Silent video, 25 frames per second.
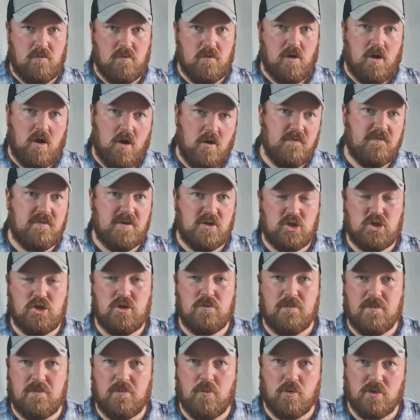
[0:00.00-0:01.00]
hopefully it
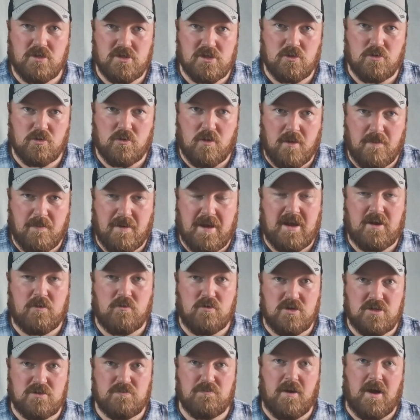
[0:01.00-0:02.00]
shouldn't be pointing all the way
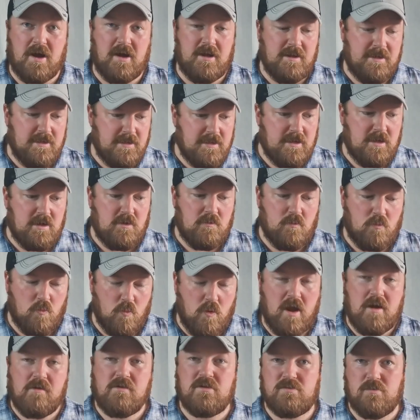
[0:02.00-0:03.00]
backwards, but
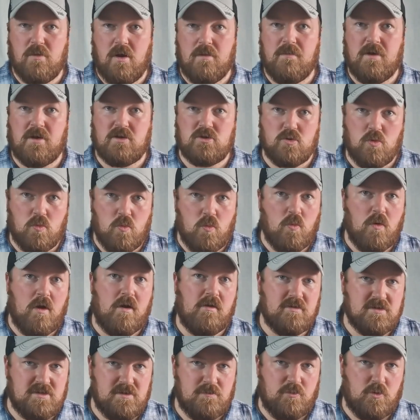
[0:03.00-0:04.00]
where is my muzzle?
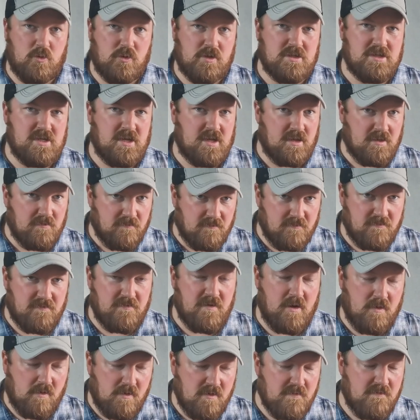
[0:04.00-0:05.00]
Where is it pointing?
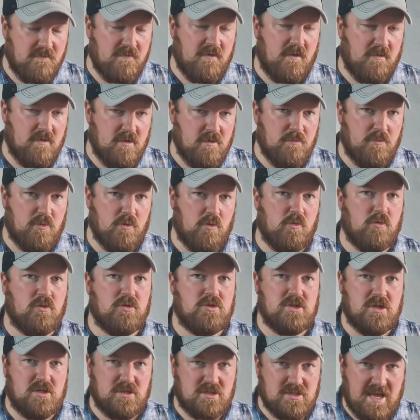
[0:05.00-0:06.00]
Very, very
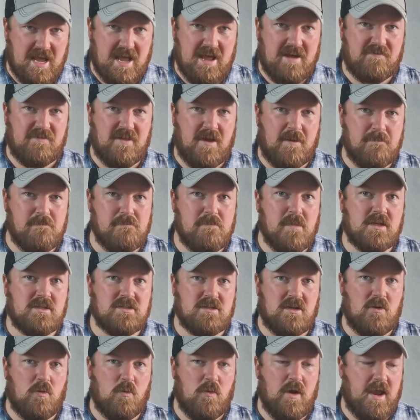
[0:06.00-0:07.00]
important to have that
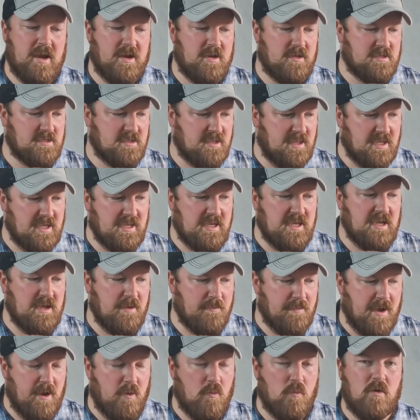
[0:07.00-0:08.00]
muzzle awareness, thinking
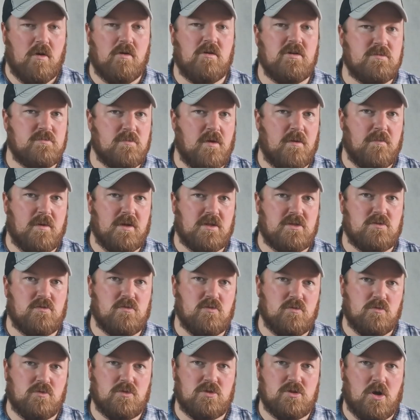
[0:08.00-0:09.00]
about where is my muzzle
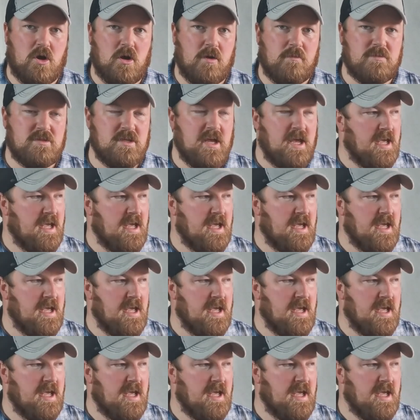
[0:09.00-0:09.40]
at all times,